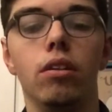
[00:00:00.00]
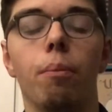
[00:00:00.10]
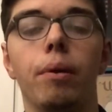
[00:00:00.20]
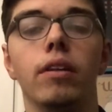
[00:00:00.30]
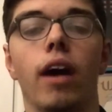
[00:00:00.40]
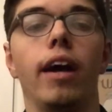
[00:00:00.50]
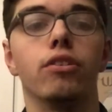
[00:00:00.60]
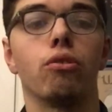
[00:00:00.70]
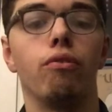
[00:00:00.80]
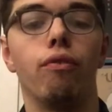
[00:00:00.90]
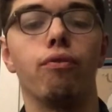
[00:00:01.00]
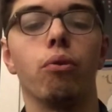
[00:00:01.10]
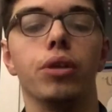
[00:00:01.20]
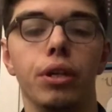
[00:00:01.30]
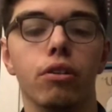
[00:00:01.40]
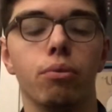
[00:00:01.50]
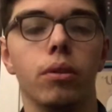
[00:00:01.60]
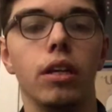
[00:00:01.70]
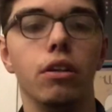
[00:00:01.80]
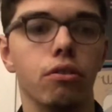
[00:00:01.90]
been in high school for 4 years, what
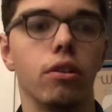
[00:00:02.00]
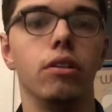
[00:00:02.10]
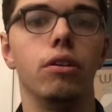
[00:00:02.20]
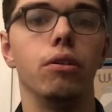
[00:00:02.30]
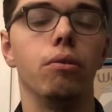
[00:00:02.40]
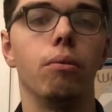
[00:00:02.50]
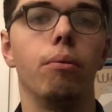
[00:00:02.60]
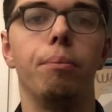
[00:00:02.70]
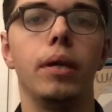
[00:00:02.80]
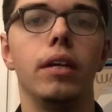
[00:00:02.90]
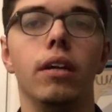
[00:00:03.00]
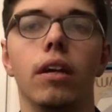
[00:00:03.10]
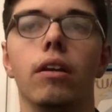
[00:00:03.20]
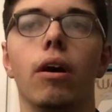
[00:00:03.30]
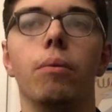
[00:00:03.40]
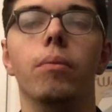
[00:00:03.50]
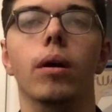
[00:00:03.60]
they usually do would be, you know.